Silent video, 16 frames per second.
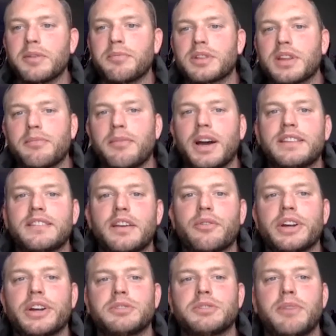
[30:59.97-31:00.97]
But they might say,
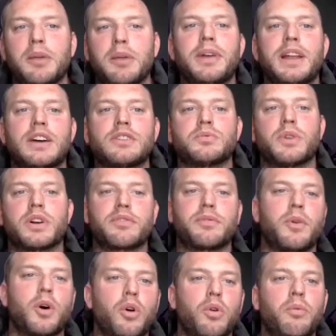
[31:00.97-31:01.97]
right, you might be allowed to work from
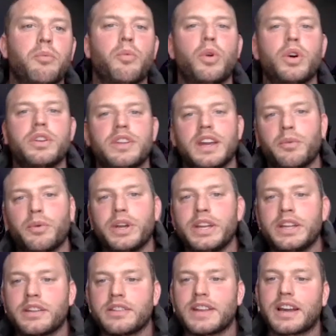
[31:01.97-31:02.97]
home 1 day a
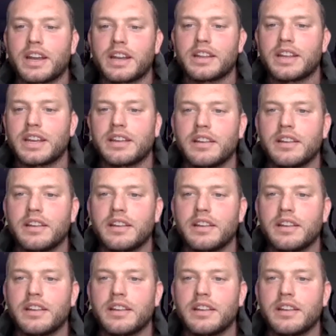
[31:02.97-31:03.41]
week, that kind of thing.